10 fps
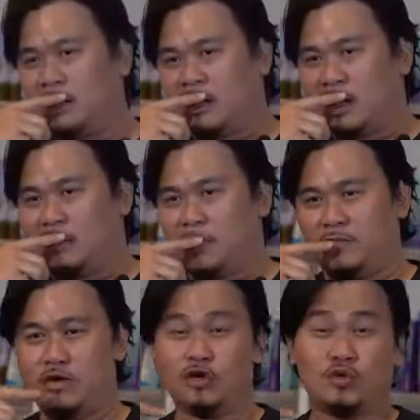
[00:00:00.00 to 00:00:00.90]
But
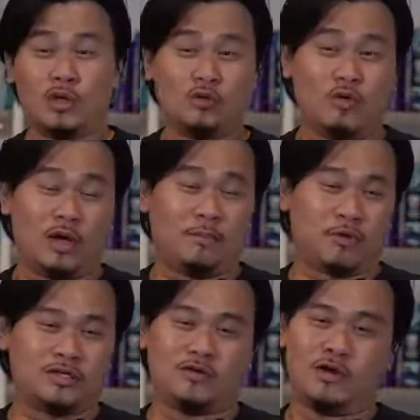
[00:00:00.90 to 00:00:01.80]
we also want to know when the
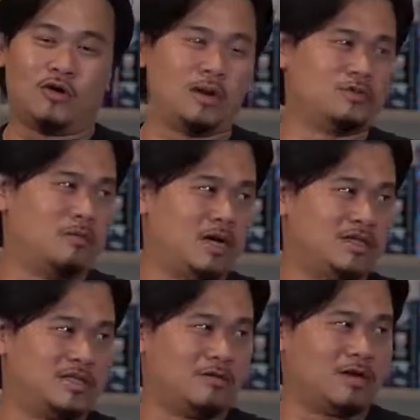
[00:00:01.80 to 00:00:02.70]
price already gone up so much
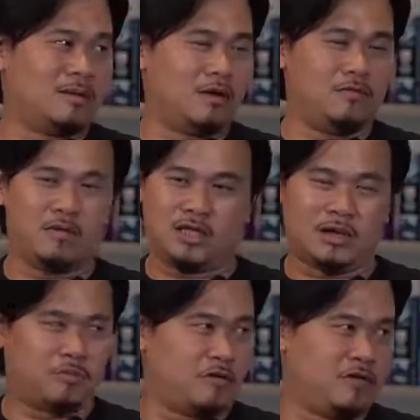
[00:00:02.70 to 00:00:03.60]
and start to come down, we want to
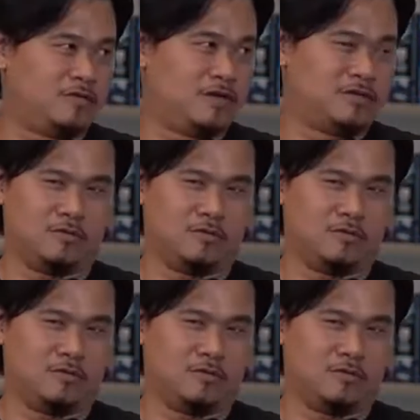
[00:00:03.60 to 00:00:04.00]
take profits first.